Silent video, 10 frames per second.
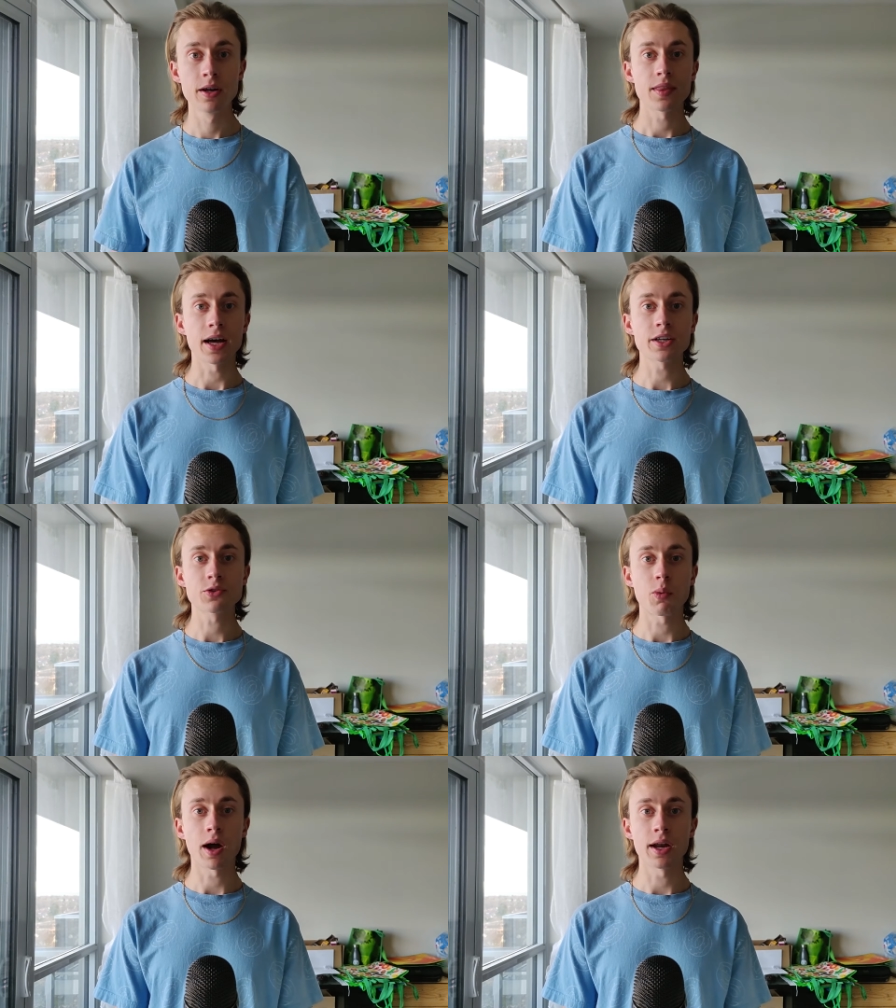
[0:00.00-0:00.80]
That
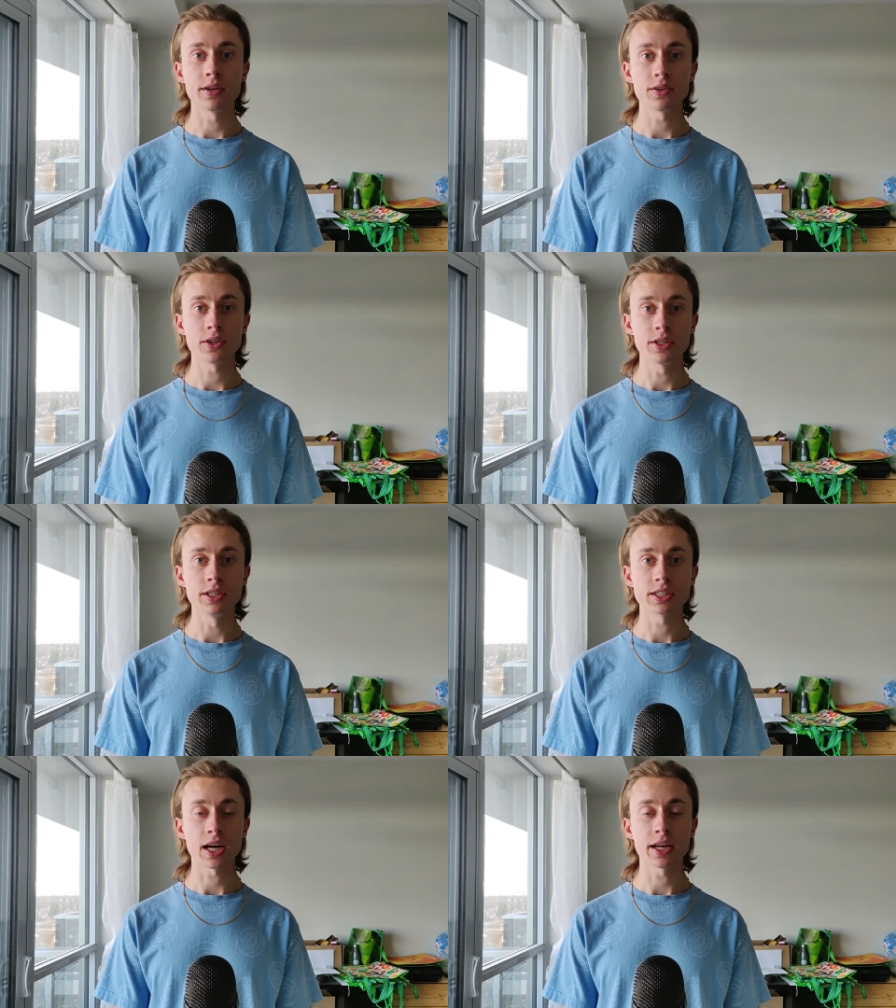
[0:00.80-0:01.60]
is when he
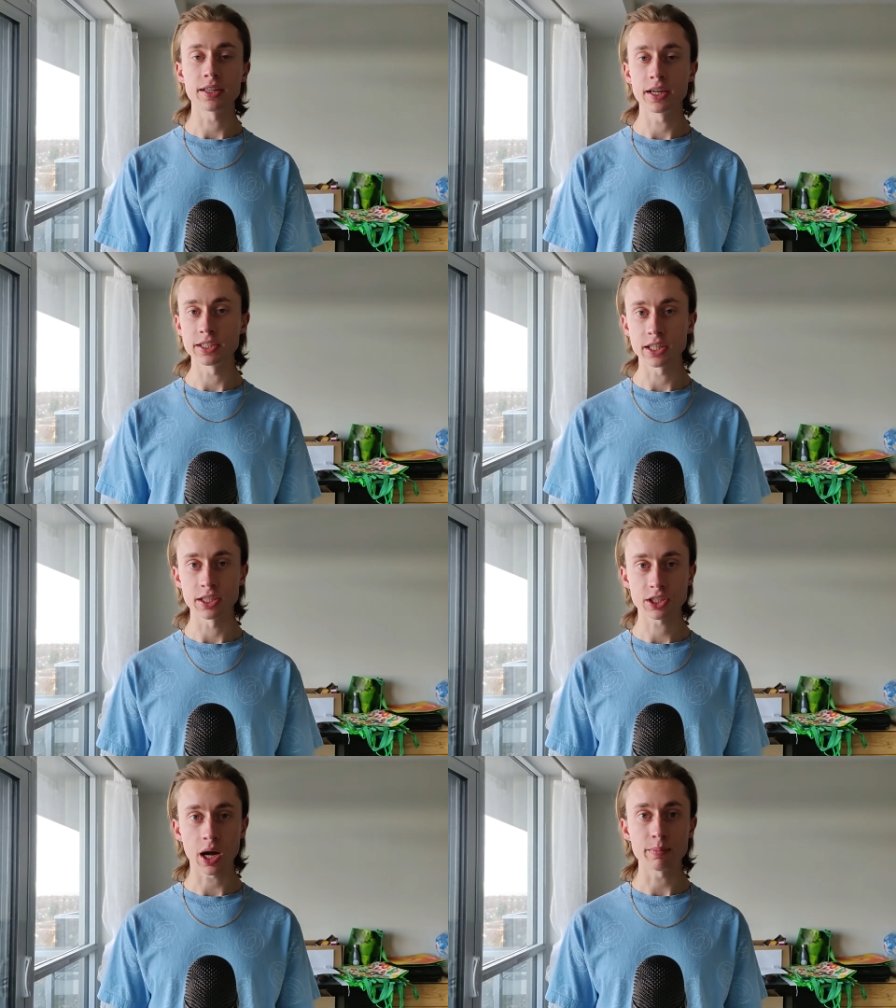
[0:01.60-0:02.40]
decided that he's going
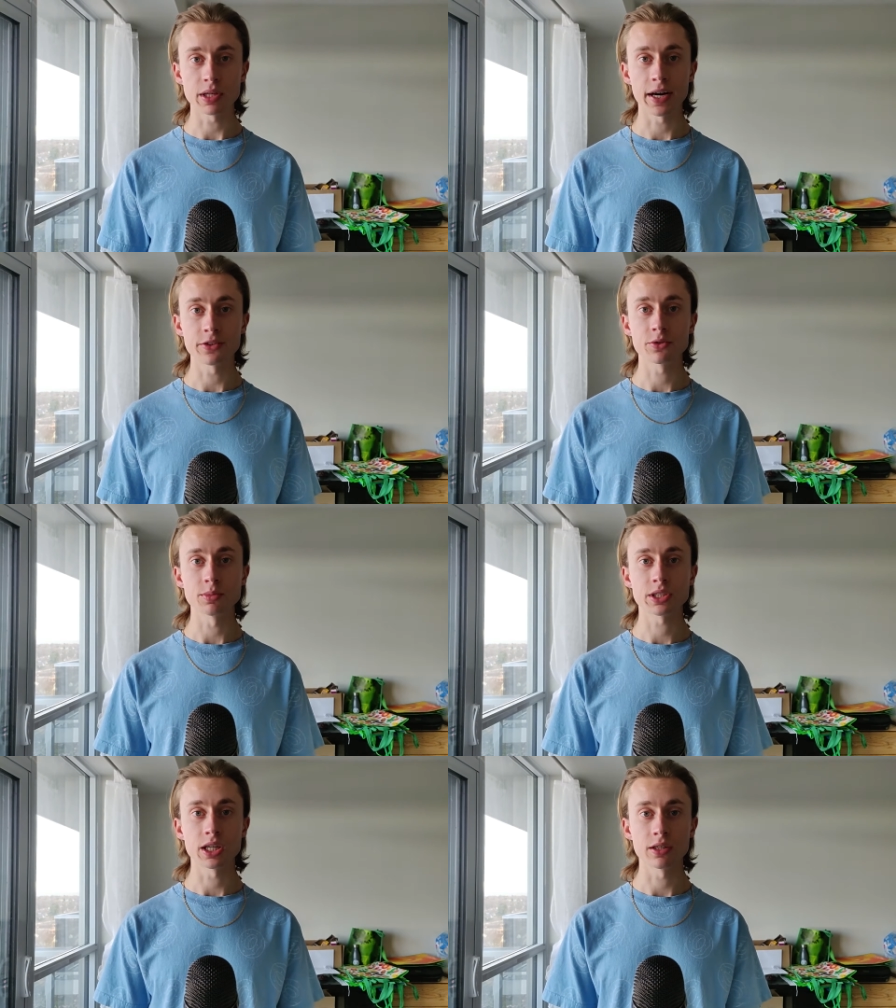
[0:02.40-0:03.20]
to stop lying to
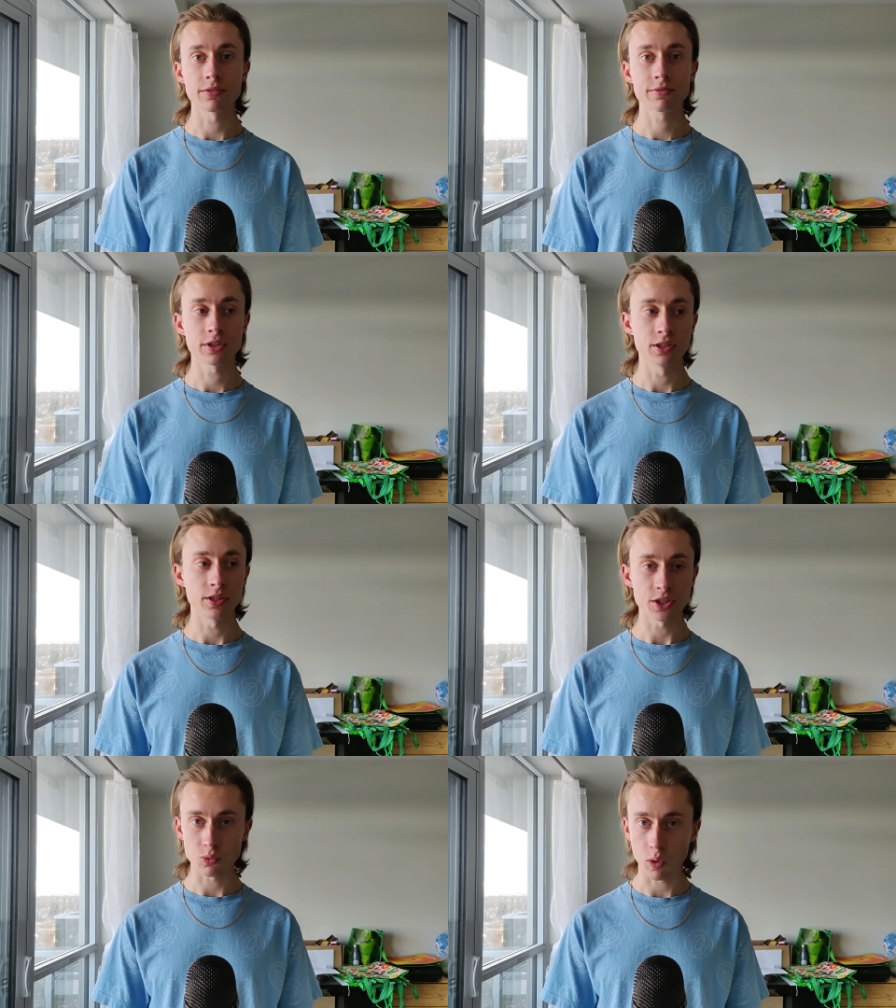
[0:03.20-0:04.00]
himself. He
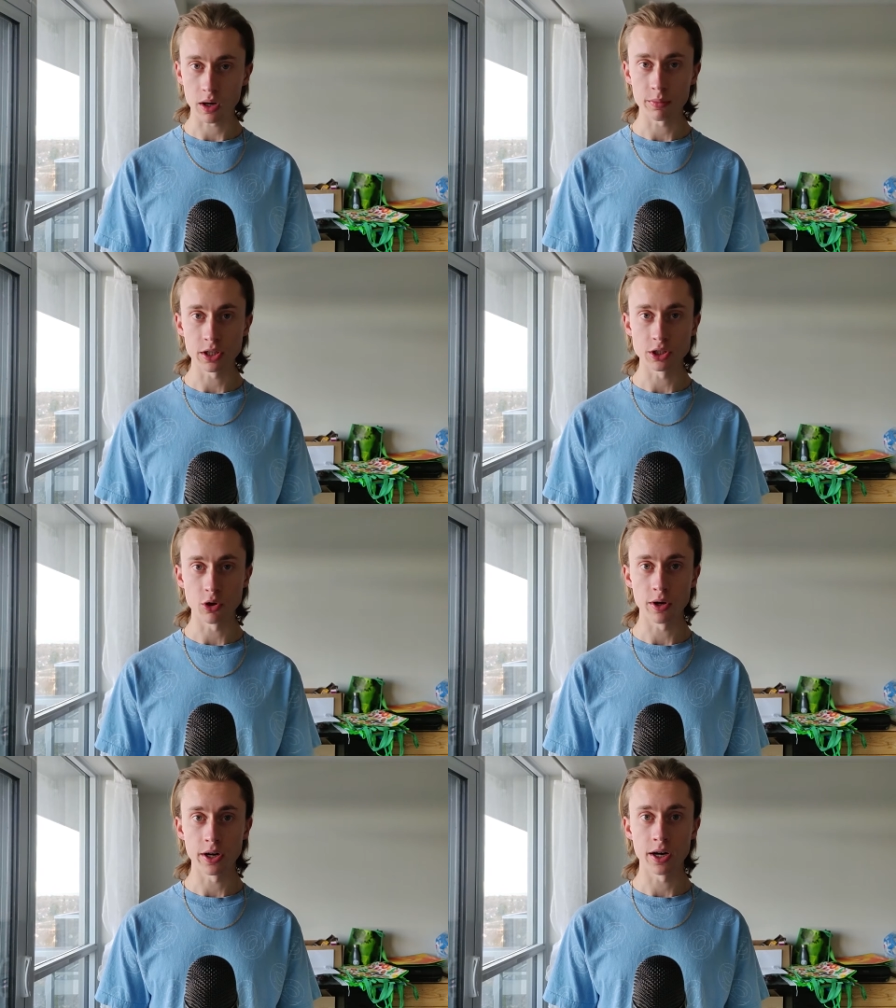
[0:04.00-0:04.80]
doesn't want to be a
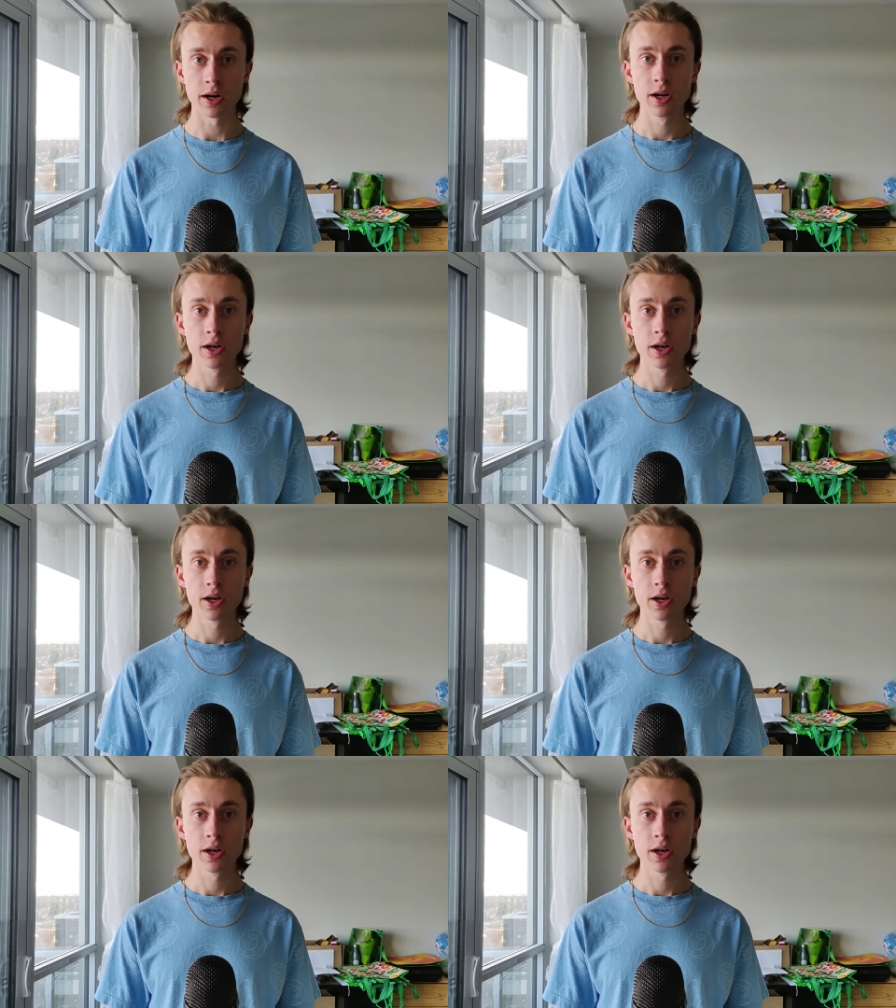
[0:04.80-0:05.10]
lawyer.